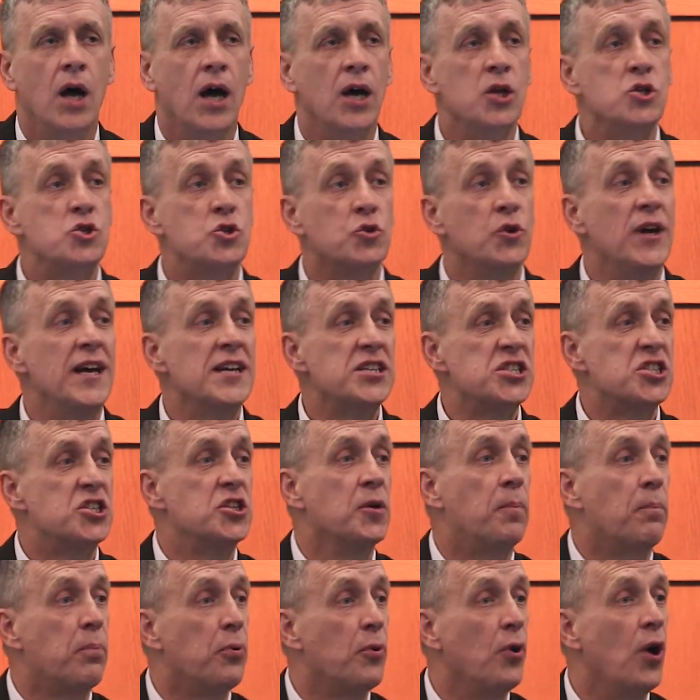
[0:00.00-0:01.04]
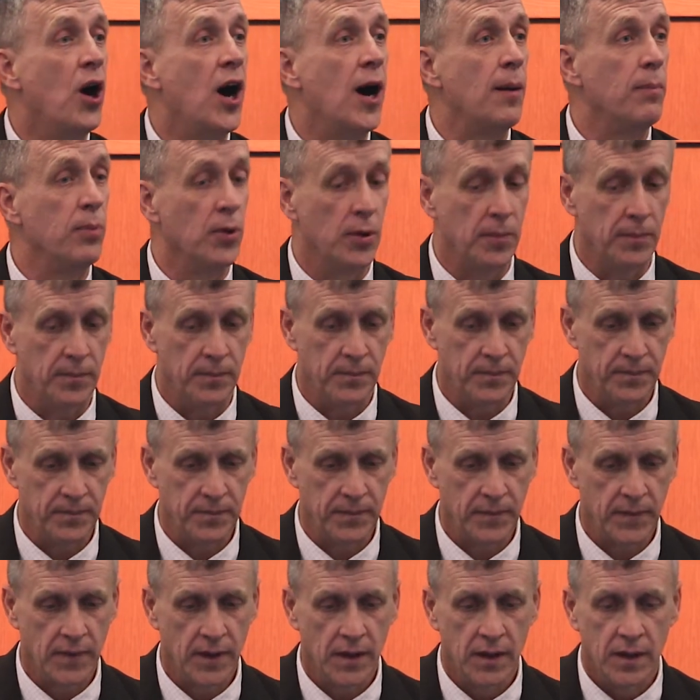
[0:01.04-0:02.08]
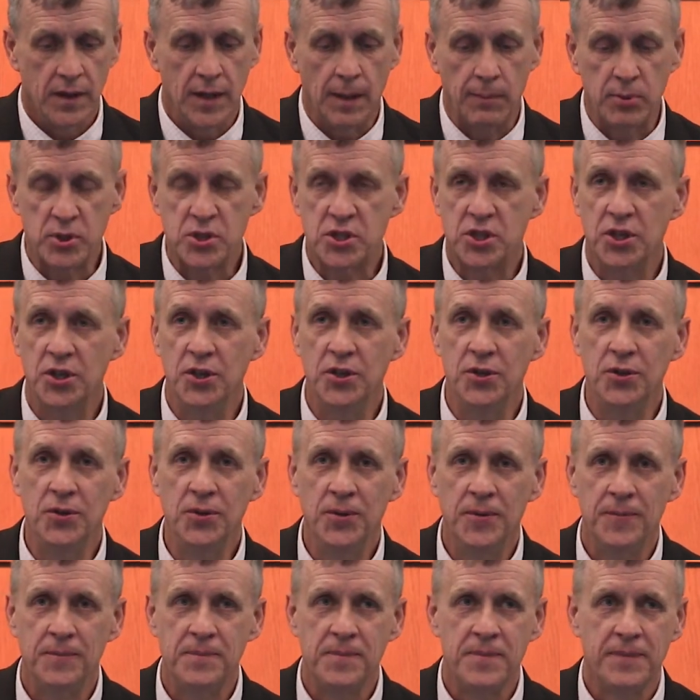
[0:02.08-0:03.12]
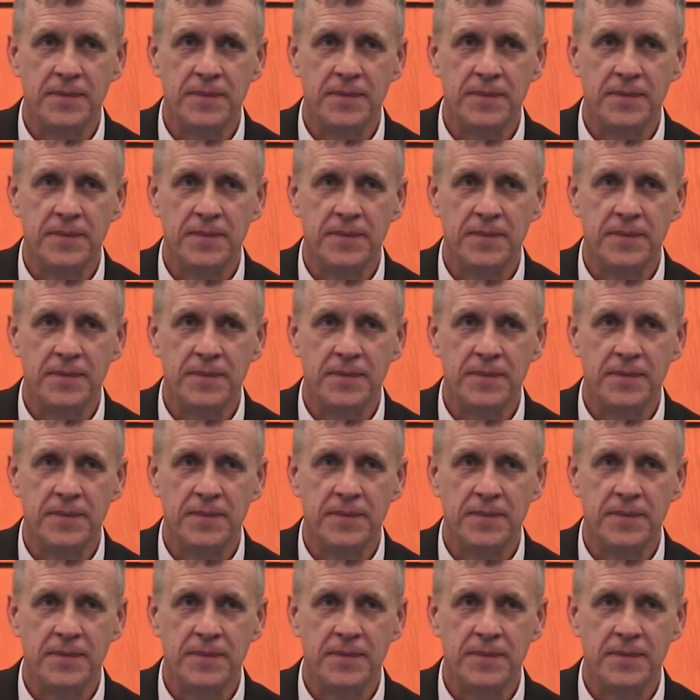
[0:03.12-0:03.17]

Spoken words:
Address the problem. Number 2,